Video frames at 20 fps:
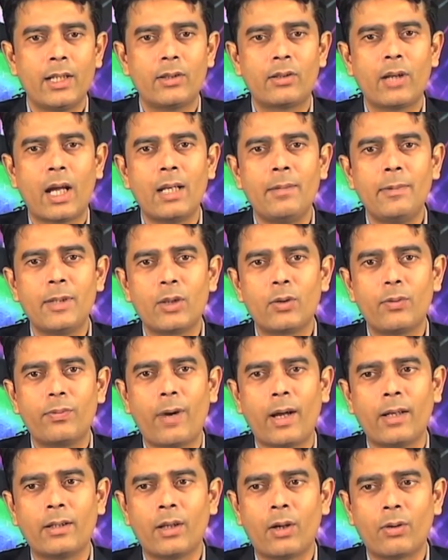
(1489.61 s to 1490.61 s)
dynamic to
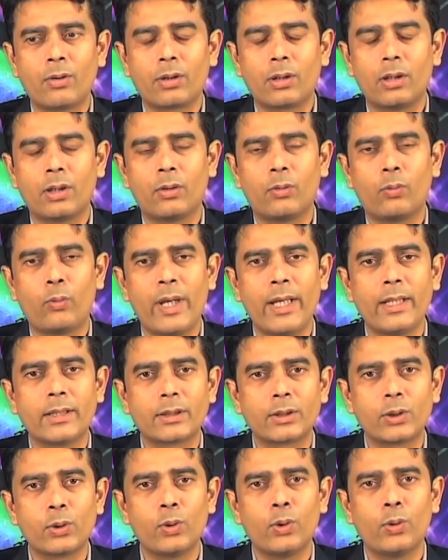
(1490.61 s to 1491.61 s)
find out the
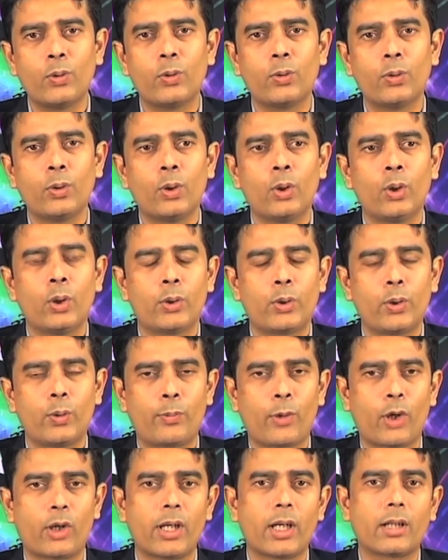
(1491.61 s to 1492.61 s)
ways to
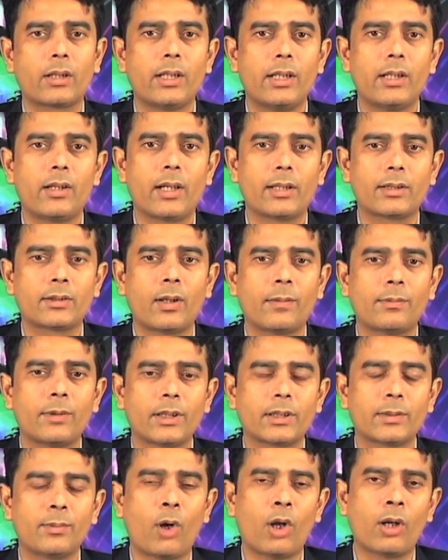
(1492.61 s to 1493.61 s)
protect the interest of
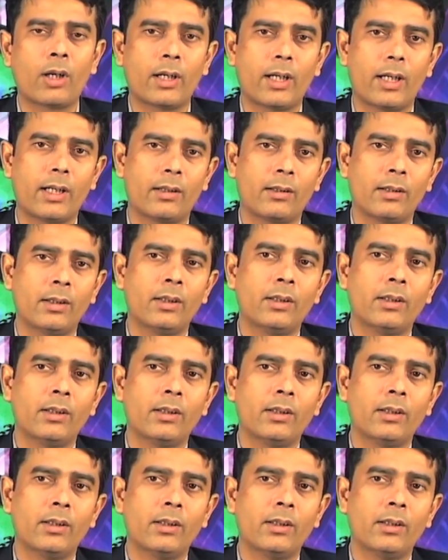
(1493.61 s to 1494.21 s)
the smaller and